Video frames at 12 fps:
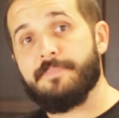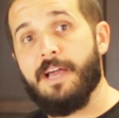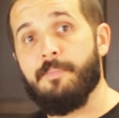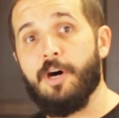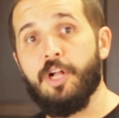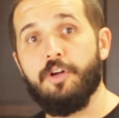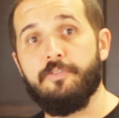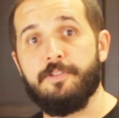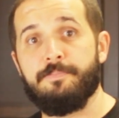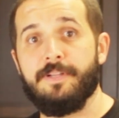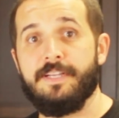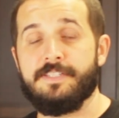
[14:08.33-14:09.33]
I'm all over
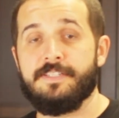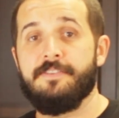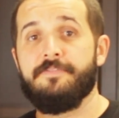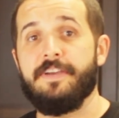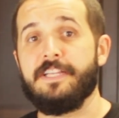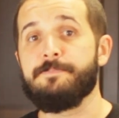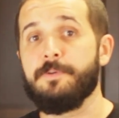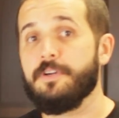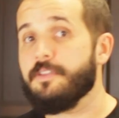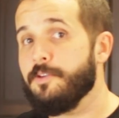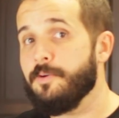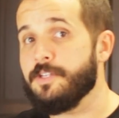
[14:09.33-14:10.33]
the place.
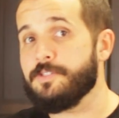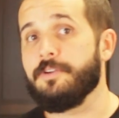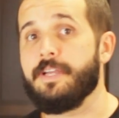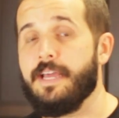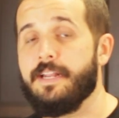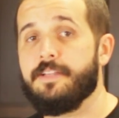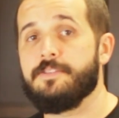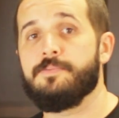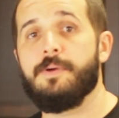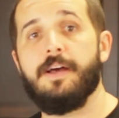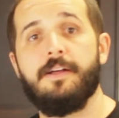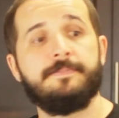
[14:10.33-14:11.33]
Facebook, US Organic as
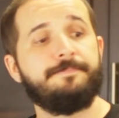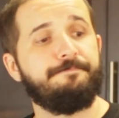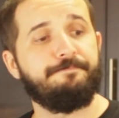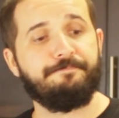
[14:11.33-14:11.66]
well.